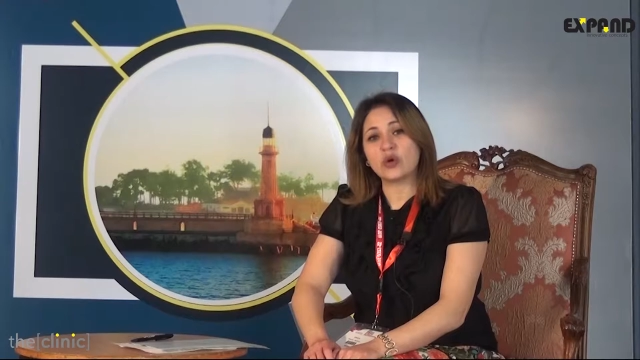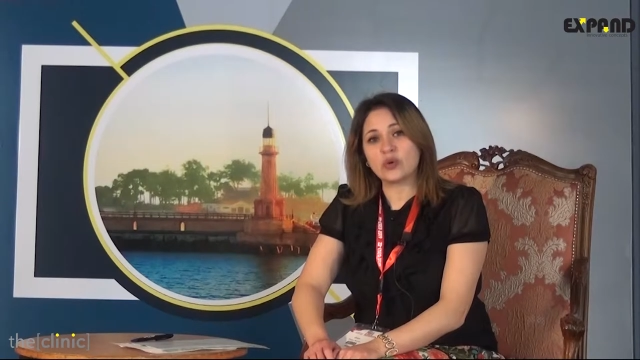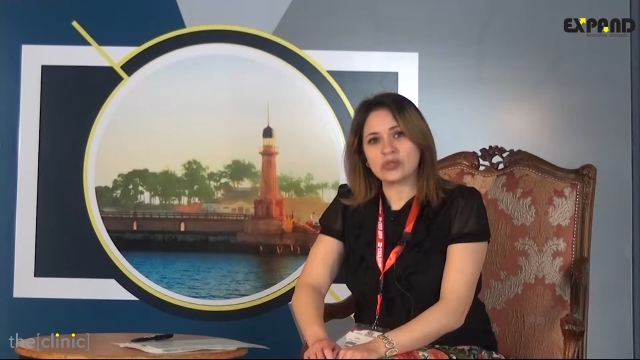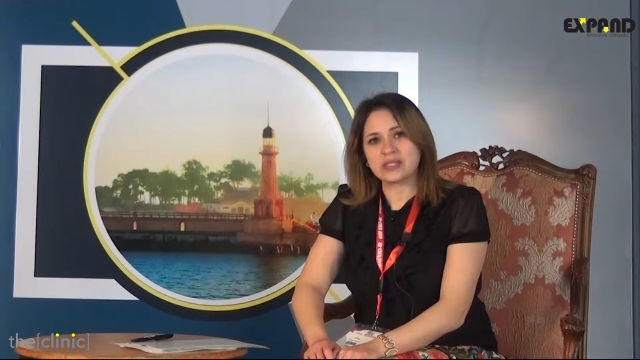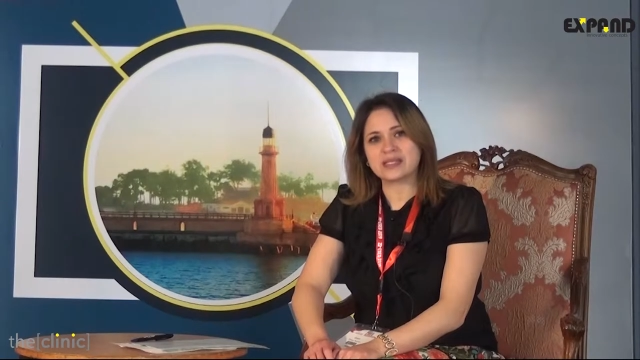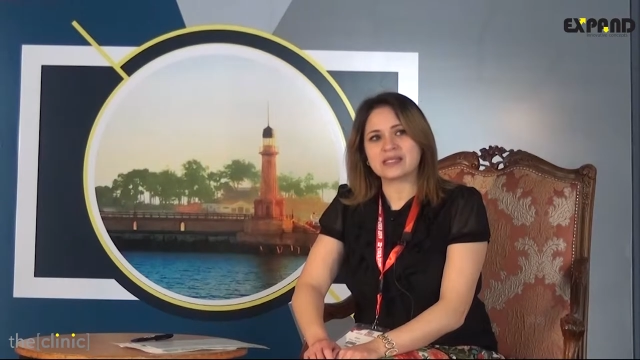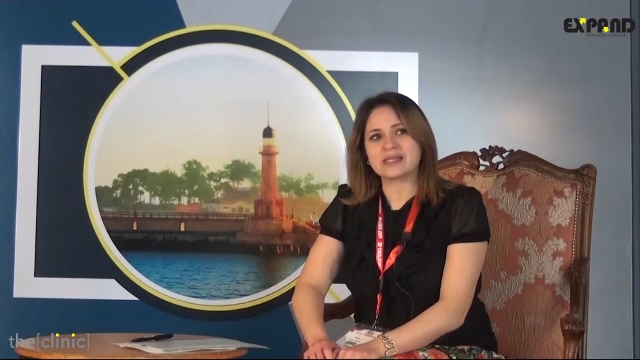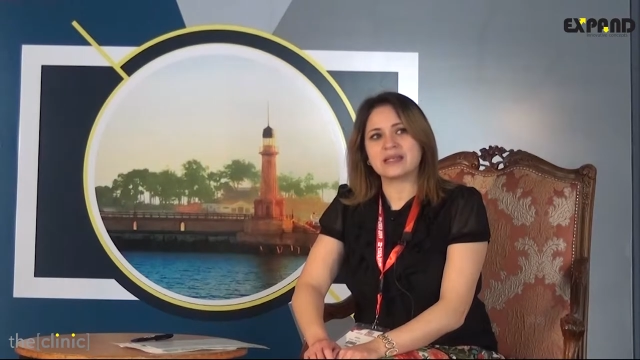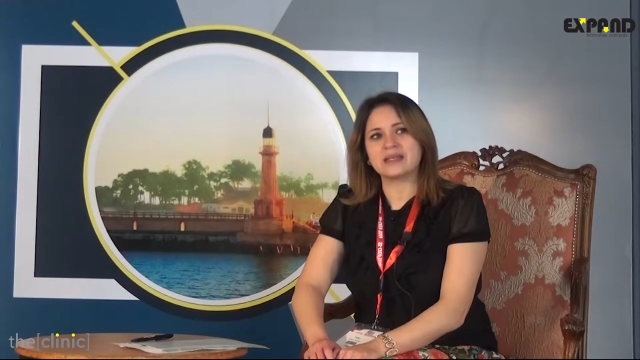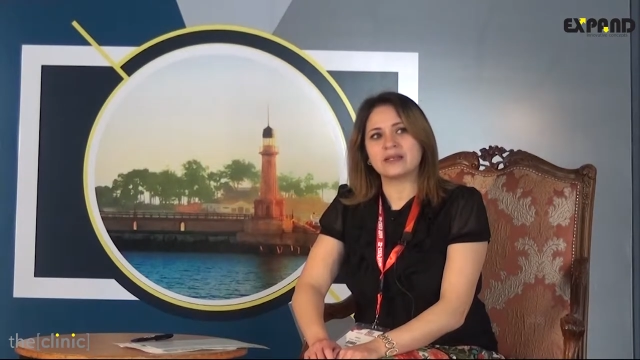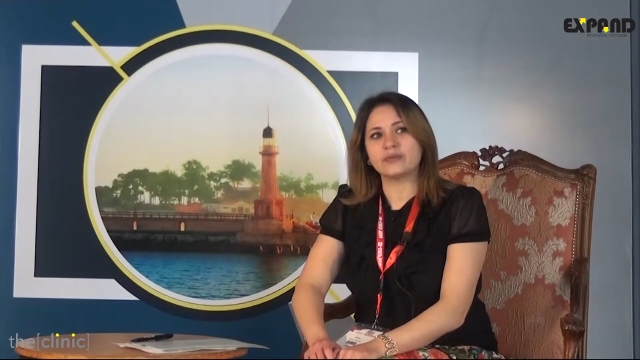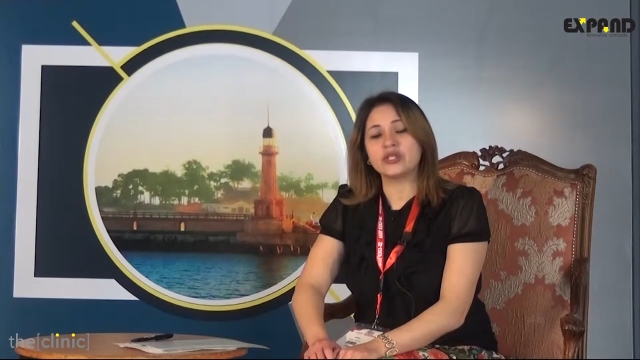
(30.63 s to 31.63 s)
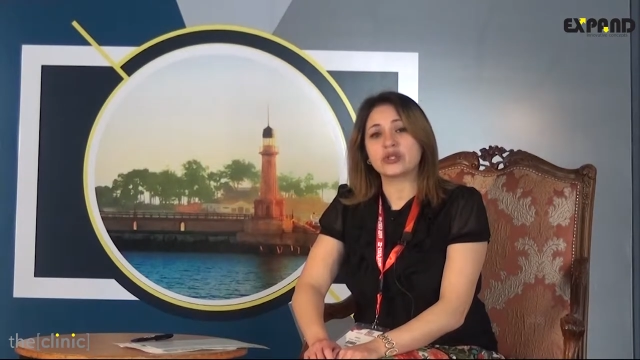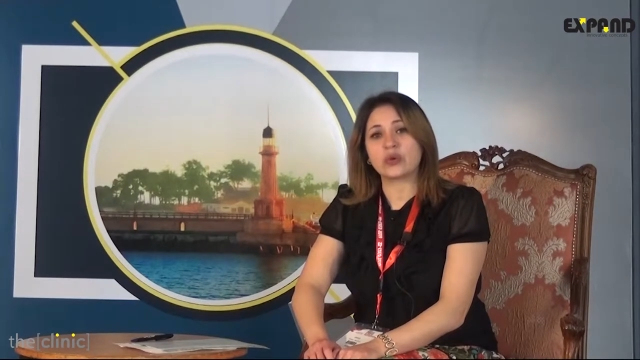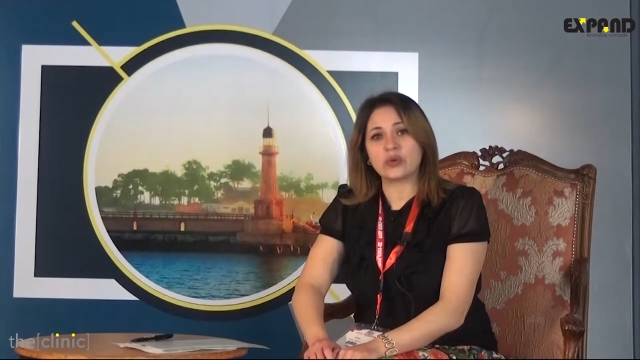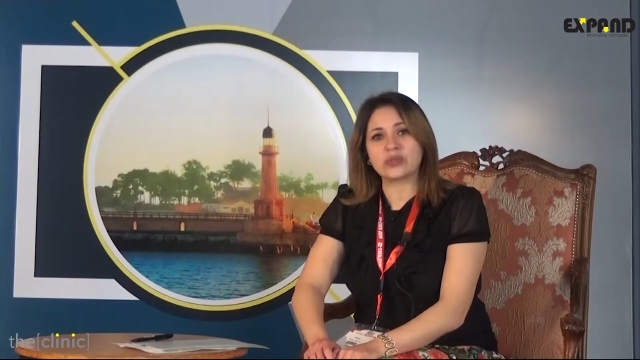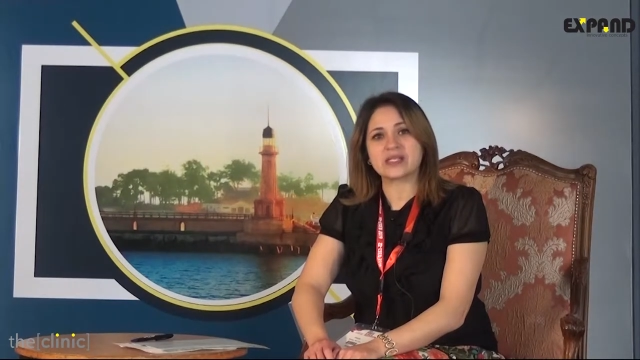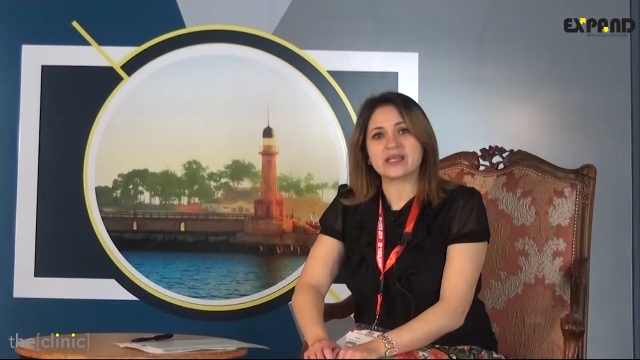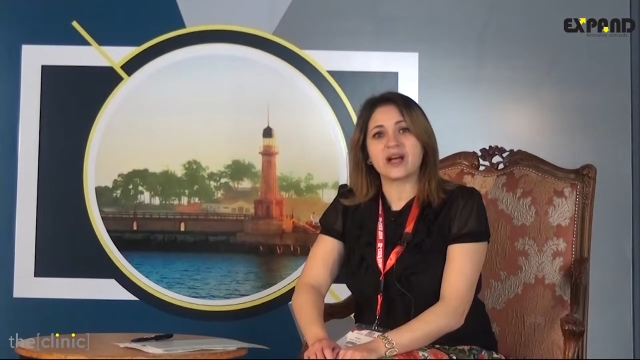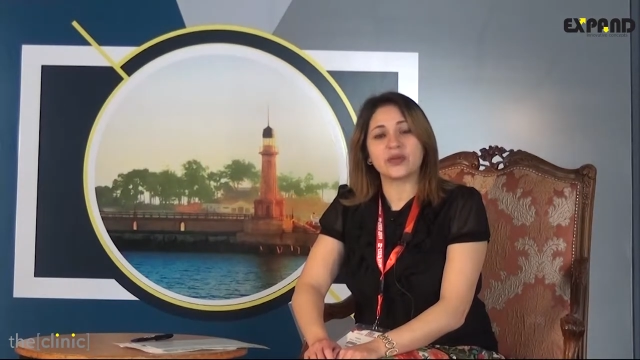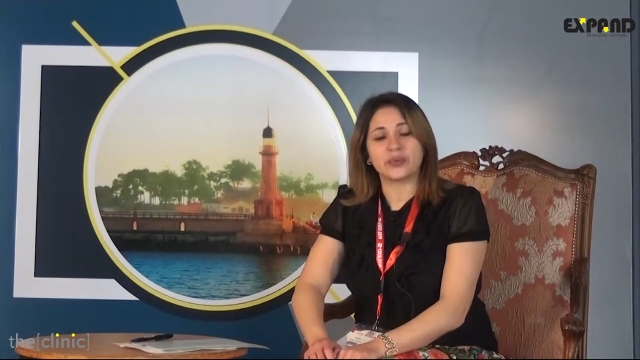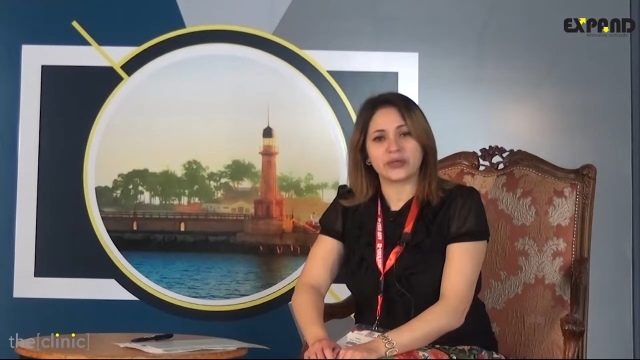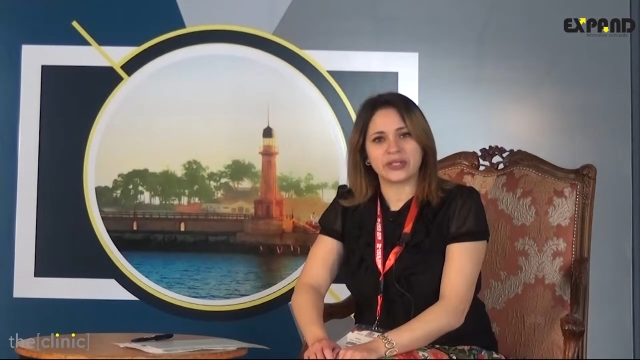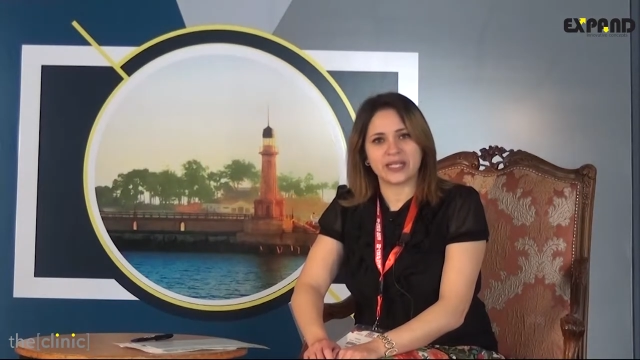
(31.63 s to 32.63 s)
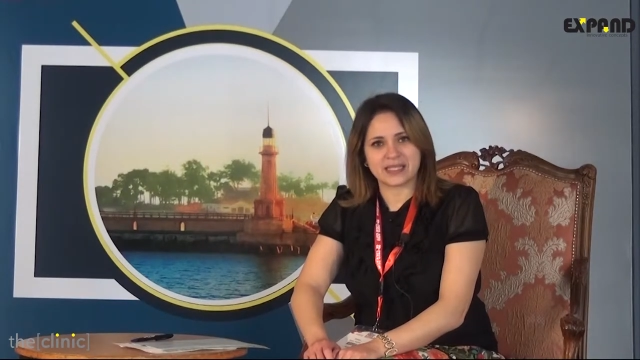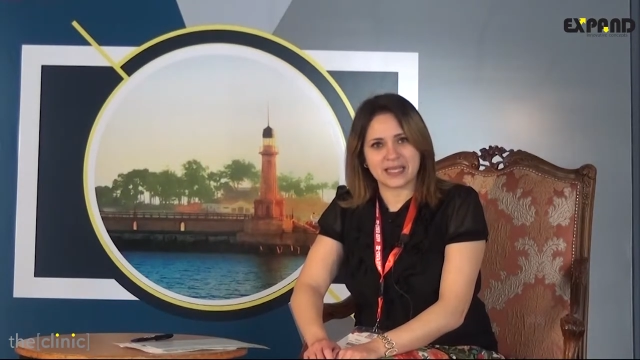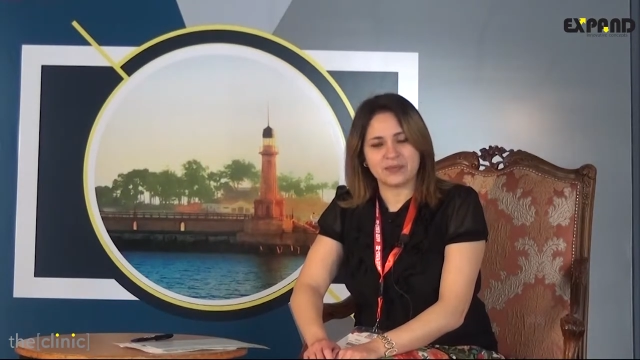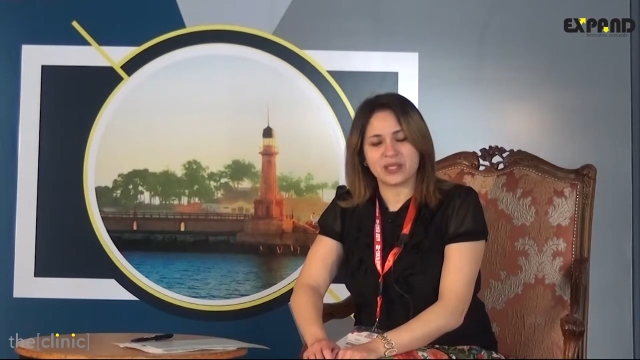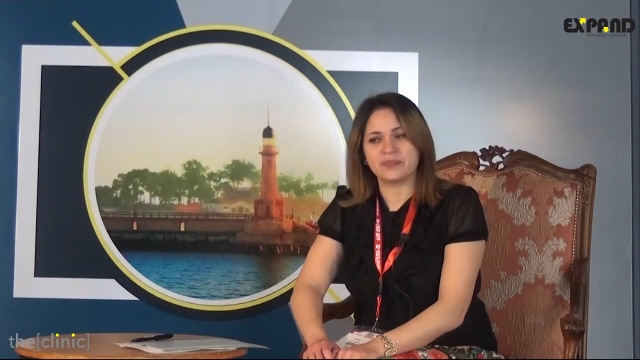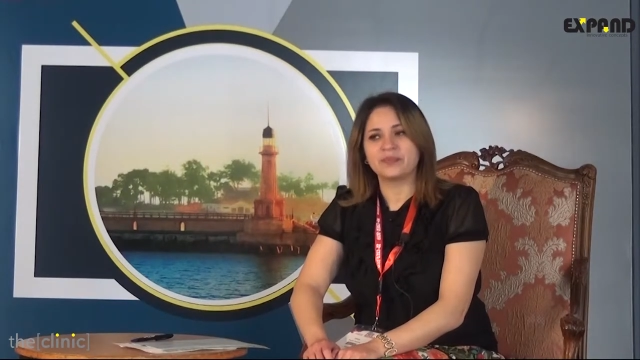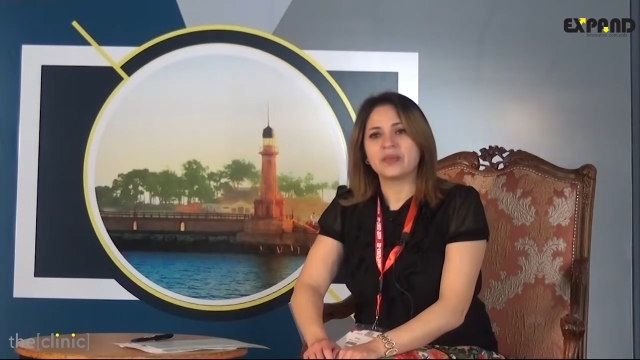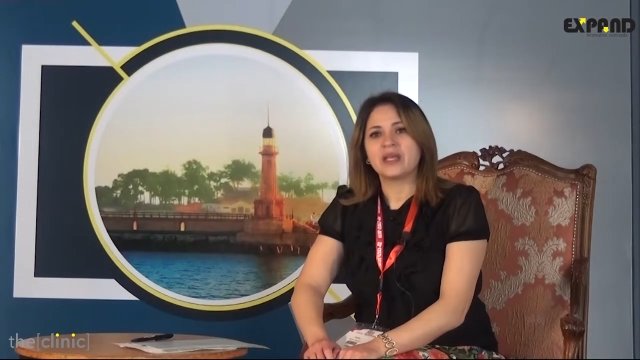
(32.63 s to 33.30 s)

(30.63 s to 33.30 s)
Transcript: causes, which causes hyperglycemia.